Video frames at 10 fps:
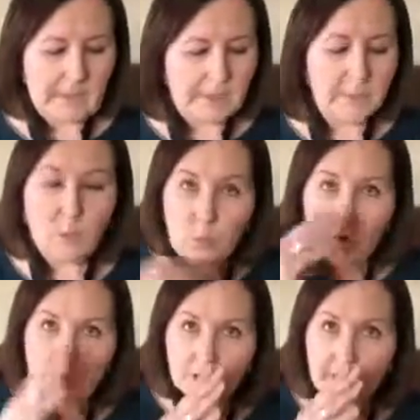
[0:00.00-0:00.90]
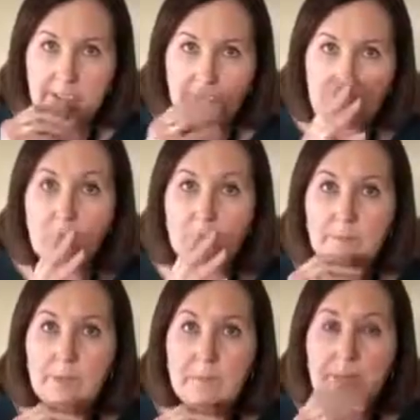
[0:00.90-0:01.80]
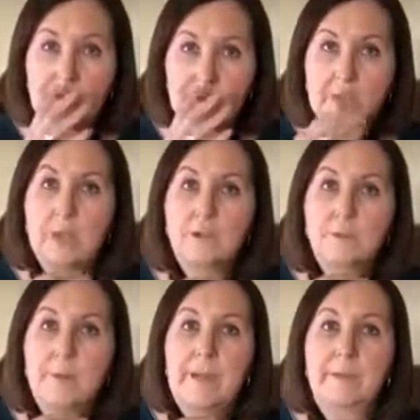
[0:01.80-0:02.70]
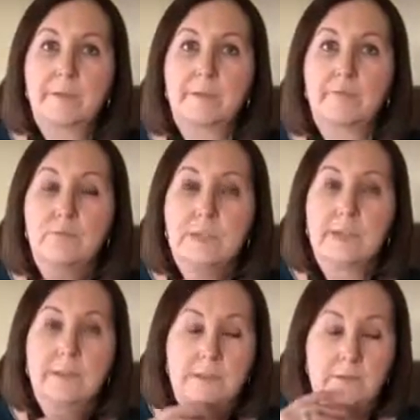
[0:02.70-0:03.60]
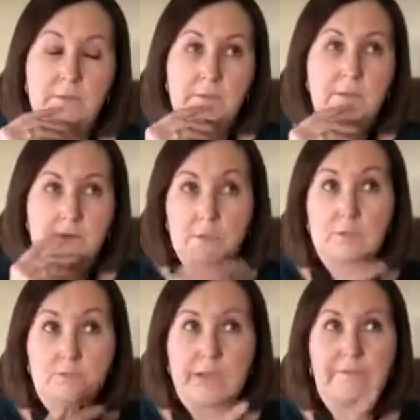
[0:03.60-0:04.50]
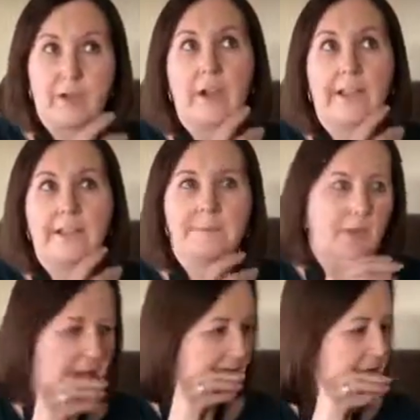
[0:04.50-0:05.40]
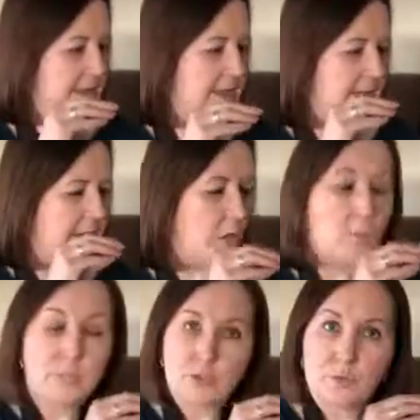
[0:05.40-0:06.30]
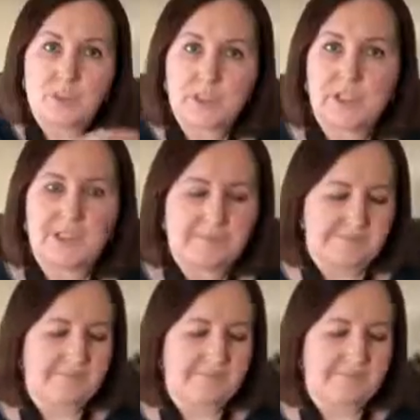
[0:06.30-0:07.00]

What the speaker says: and watch as I open my mouth and close my mouth to re-find my embouchure position.